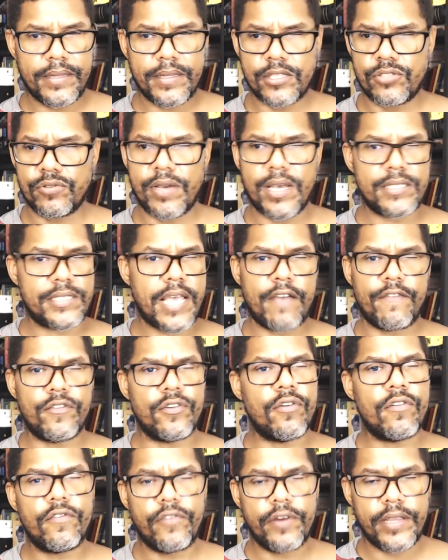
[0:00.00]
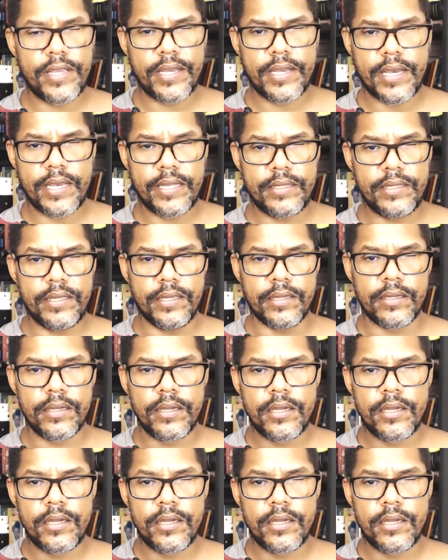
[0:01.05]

that you guys have no freaking idea.